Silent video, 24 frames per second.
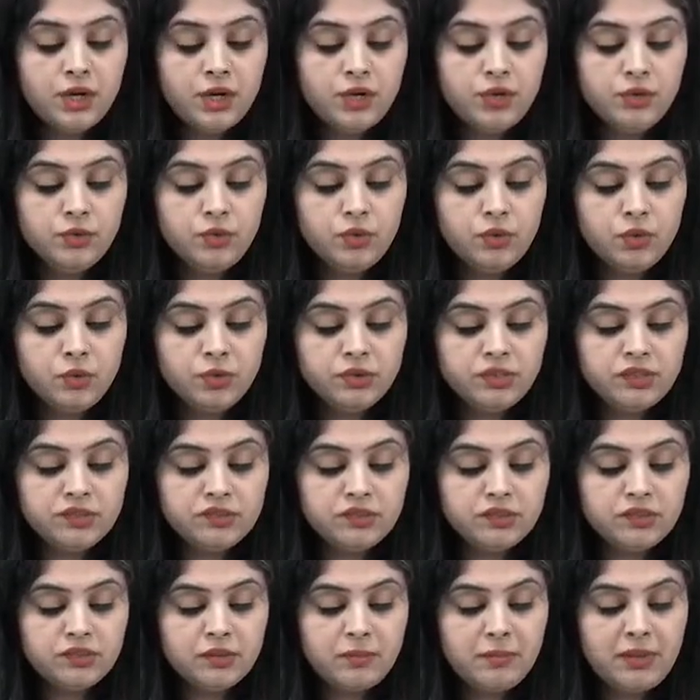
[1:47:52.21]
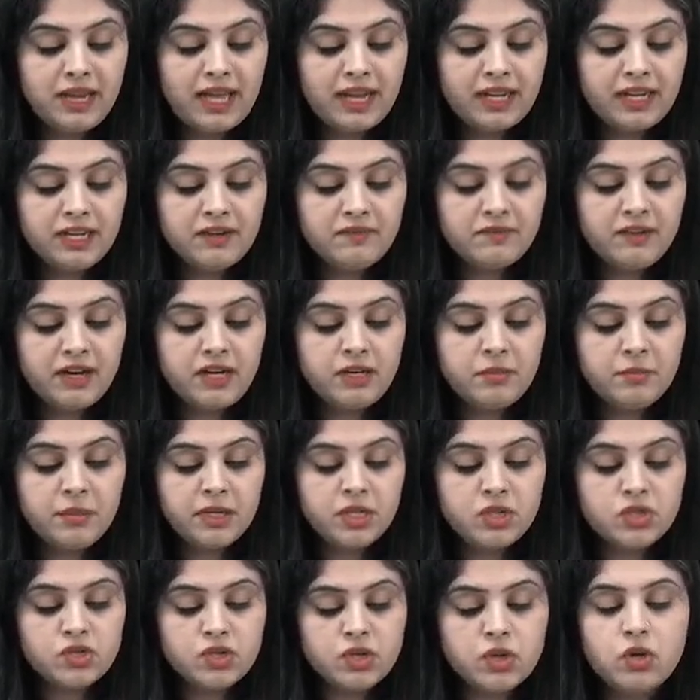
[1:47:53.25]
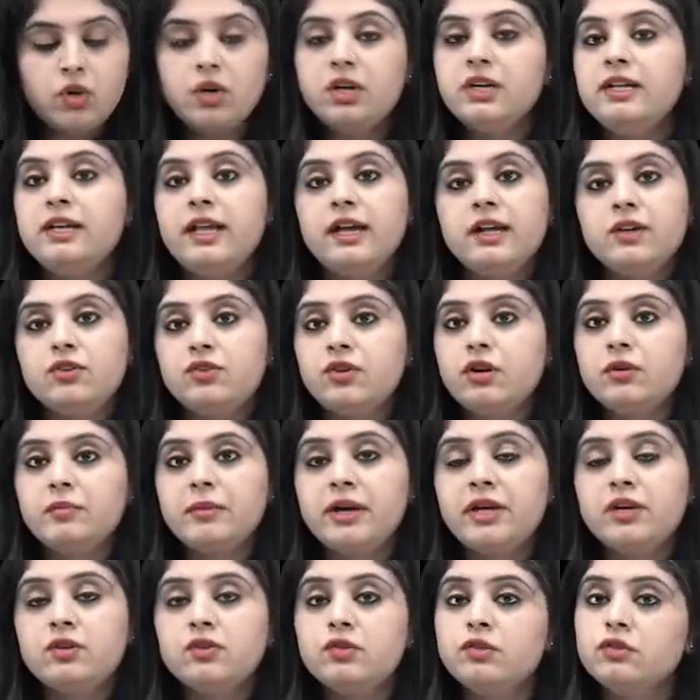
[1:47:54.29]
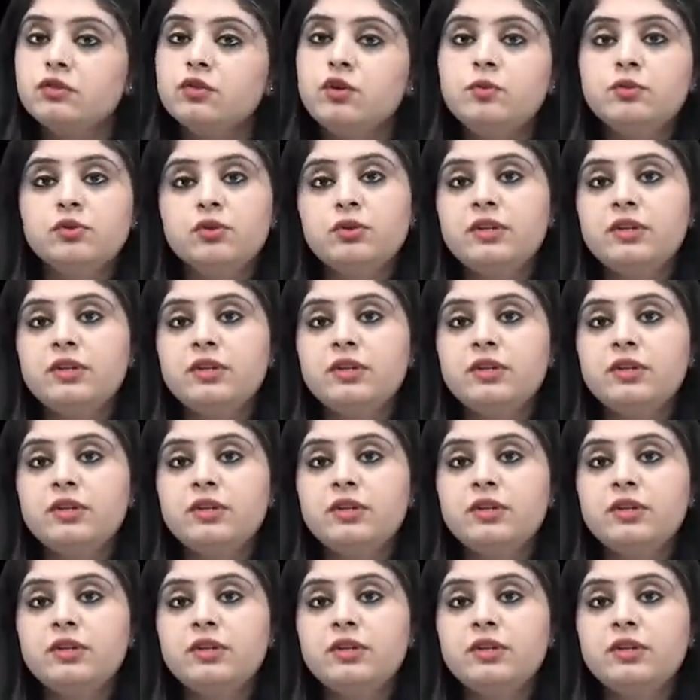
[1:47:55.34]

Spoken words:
This is a black and white picture called electron microscope,